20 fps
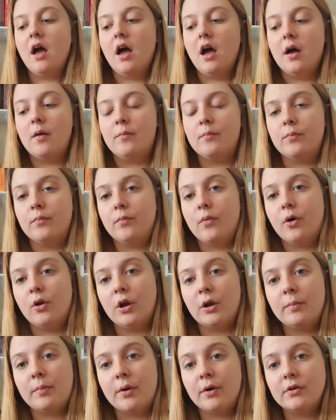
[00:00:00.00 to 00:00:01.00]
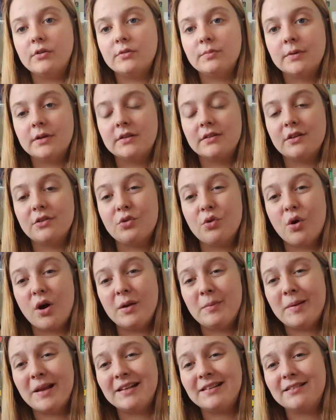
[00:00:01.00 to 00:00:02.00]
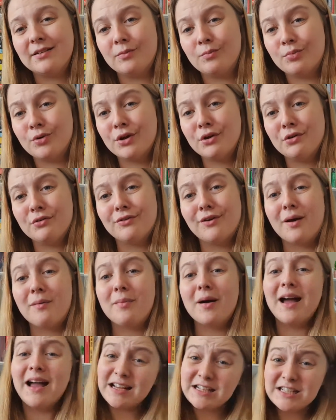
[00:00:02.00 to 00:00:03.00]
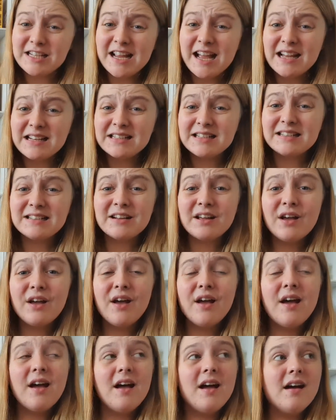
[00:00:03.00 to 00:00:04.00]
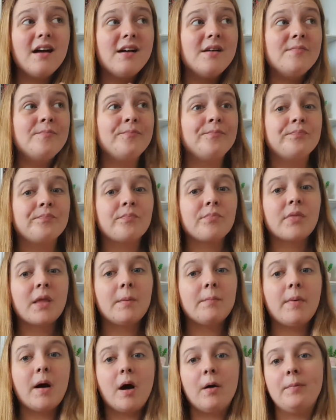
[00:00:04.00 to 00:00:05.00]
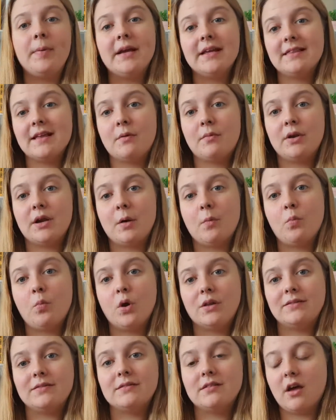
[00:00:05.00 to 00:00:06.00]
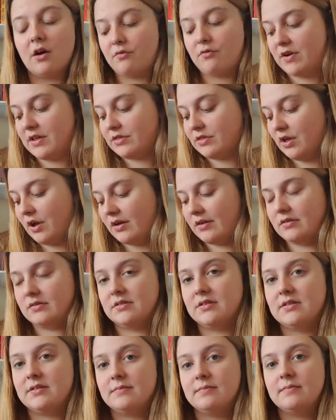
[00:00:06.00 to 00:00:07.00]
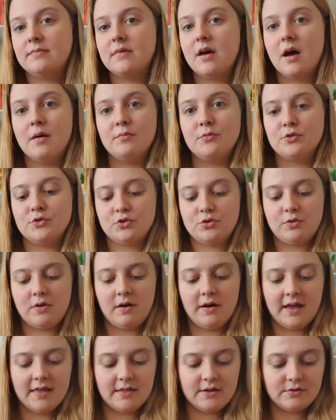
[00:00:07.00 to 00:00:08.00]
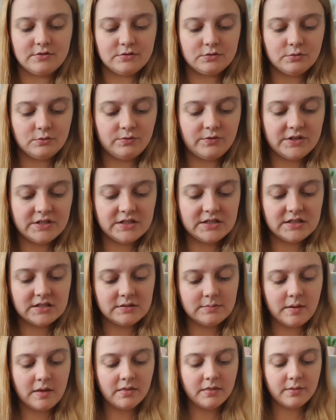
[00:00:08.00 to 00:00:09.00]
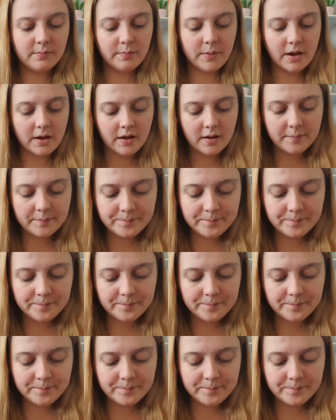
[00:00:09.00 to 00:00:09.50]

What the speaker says: Hollowpox because I thought I'd place it on pre-order, but I actually hadn't. But I'll pick that one up once I've read those. I'm not sure I'll get those all finished this month, but